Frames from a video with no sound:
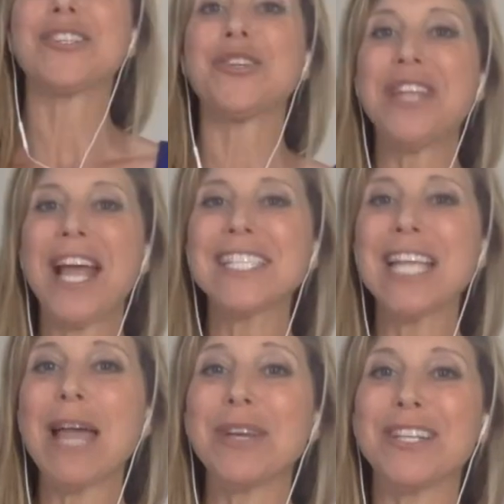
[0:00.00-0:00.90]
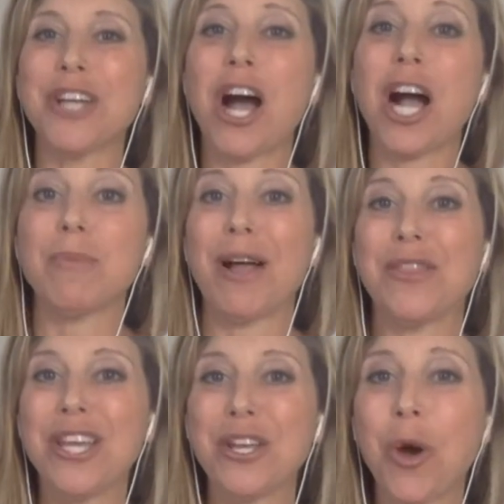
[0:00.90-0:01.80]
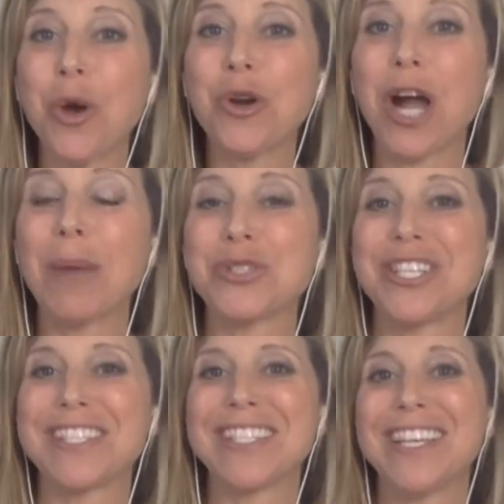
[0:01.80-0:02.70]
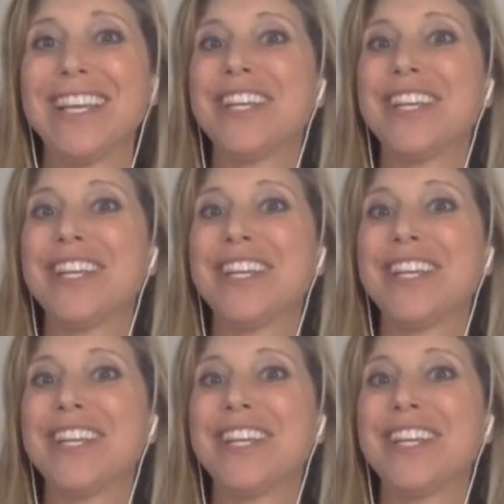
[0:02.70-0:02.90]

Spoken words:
So next, I'm going to talk about the encoder options.